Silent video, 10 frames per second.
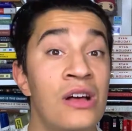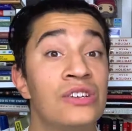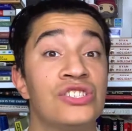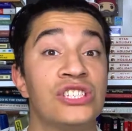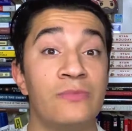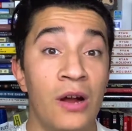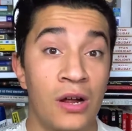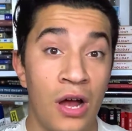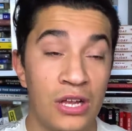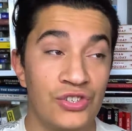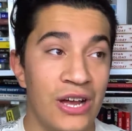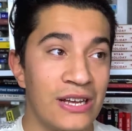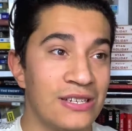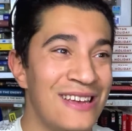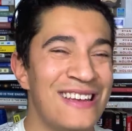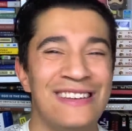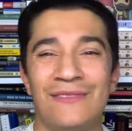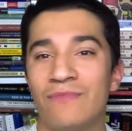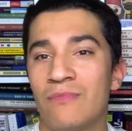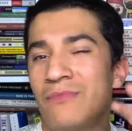Smart contracts,
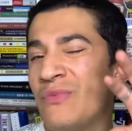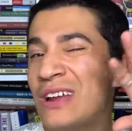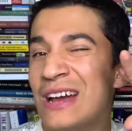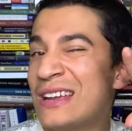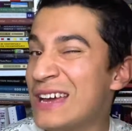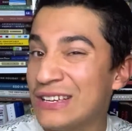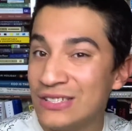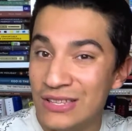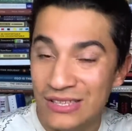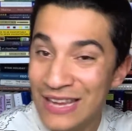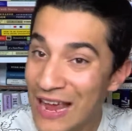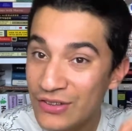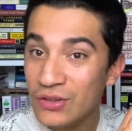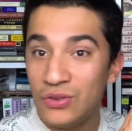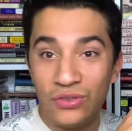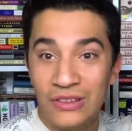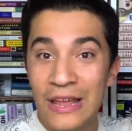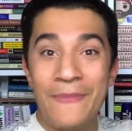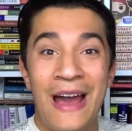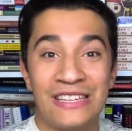we're not going to get into the technical
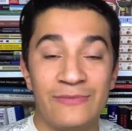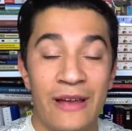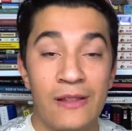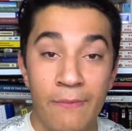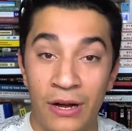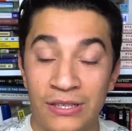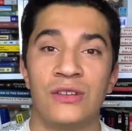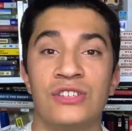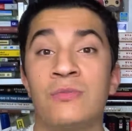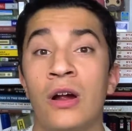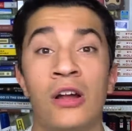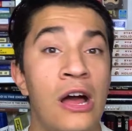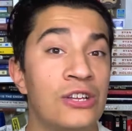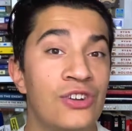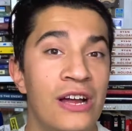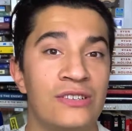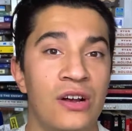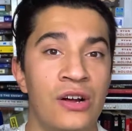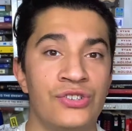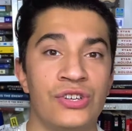deep aspect, but smart contracts
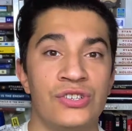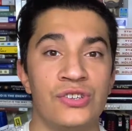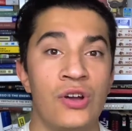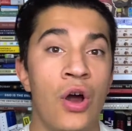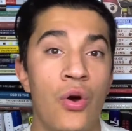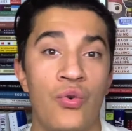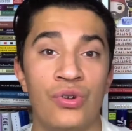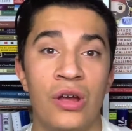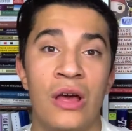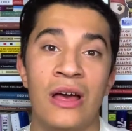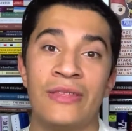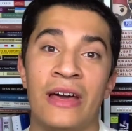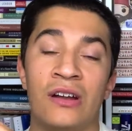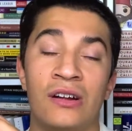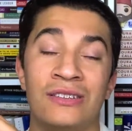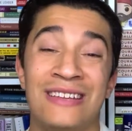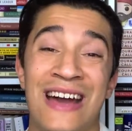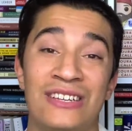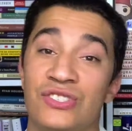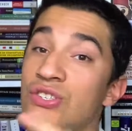are just code that are
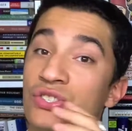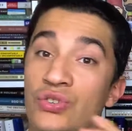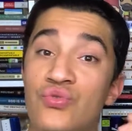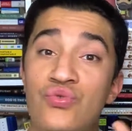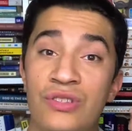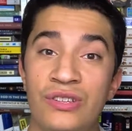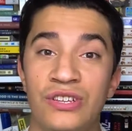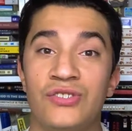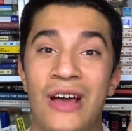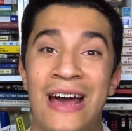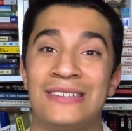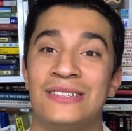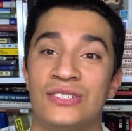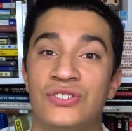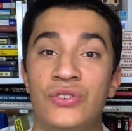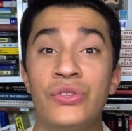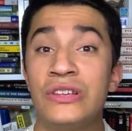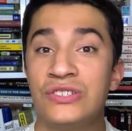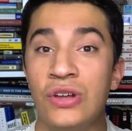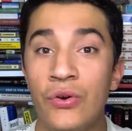attached to the digital assets, to
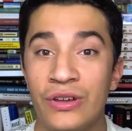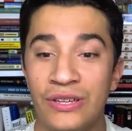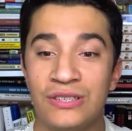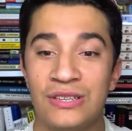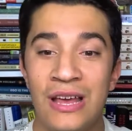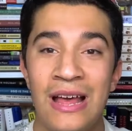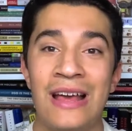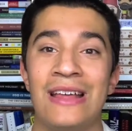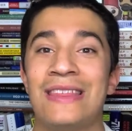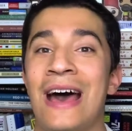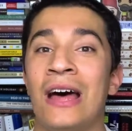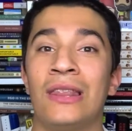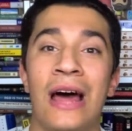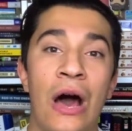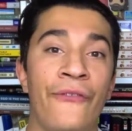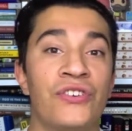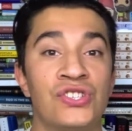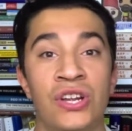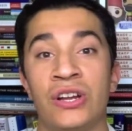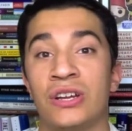these tokens, that allow for
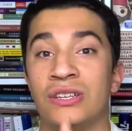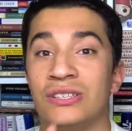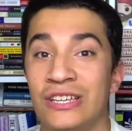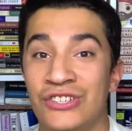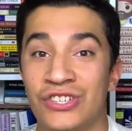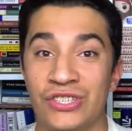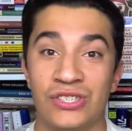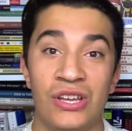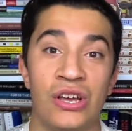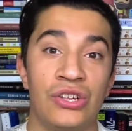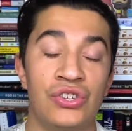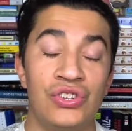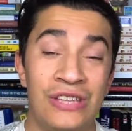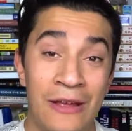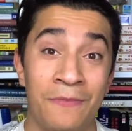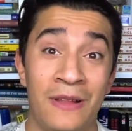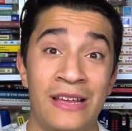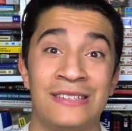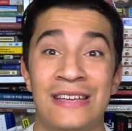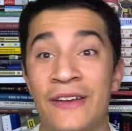certain conditions to take
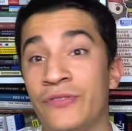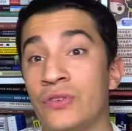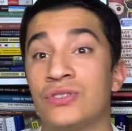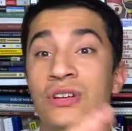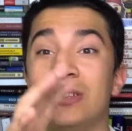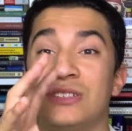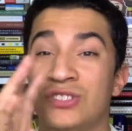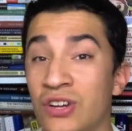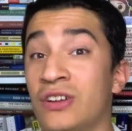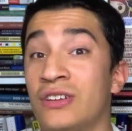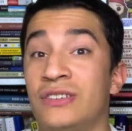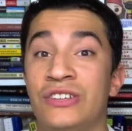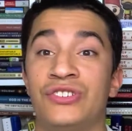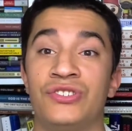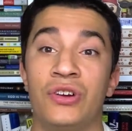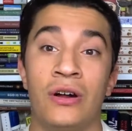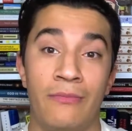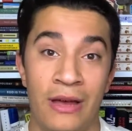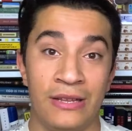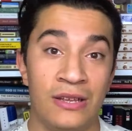place if those certain conditions are
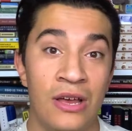met.